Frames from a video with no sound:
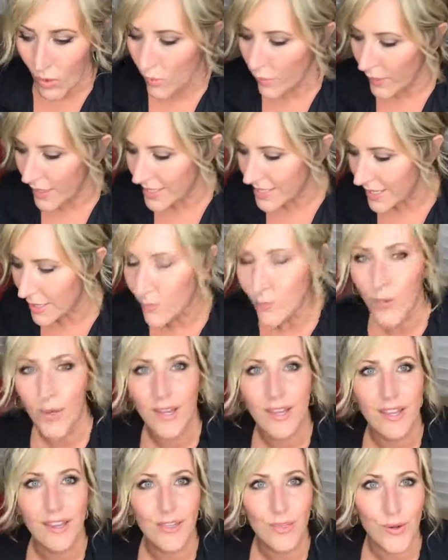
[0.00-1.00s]
We did
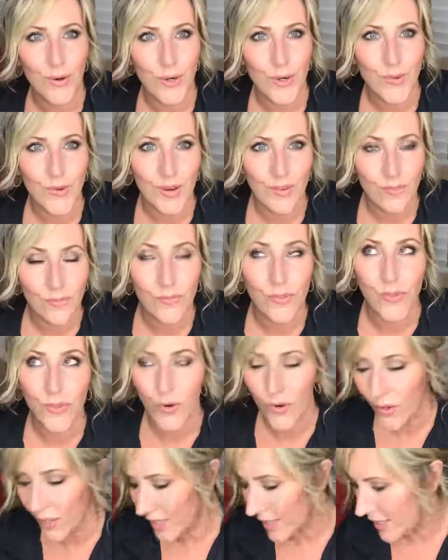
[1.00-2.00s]
bring in
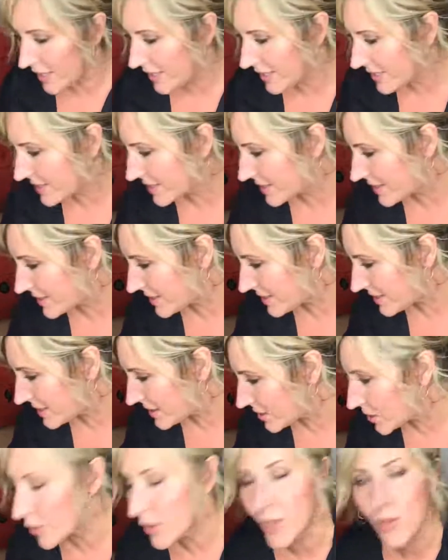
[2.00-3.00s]

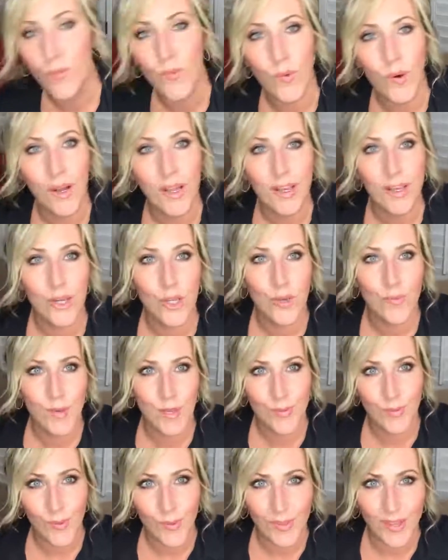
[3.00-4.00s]
31 new
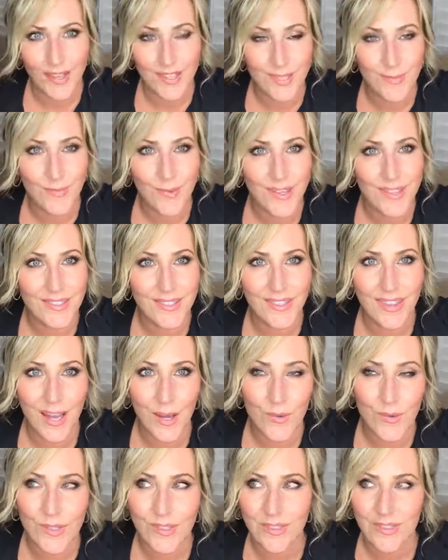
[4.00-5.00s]
people last month, so
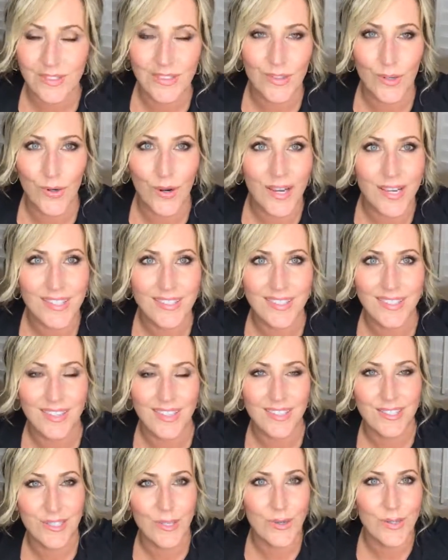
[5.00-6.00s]
that was crazy.
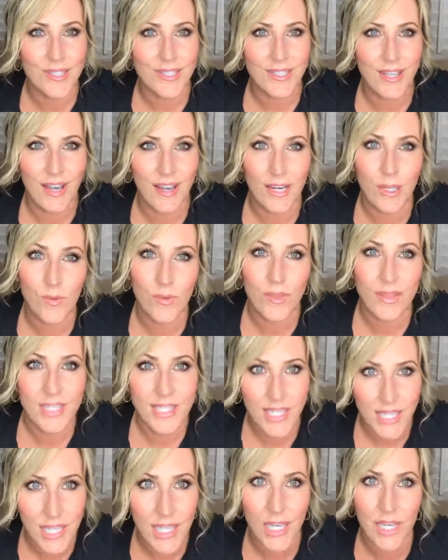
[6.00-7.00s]
That's so exciting, with
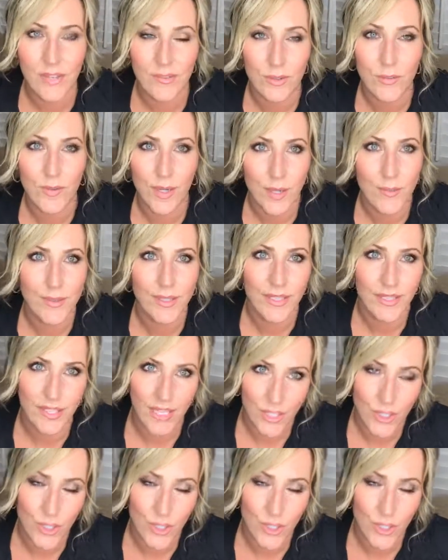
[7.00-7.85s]
10 of them coming in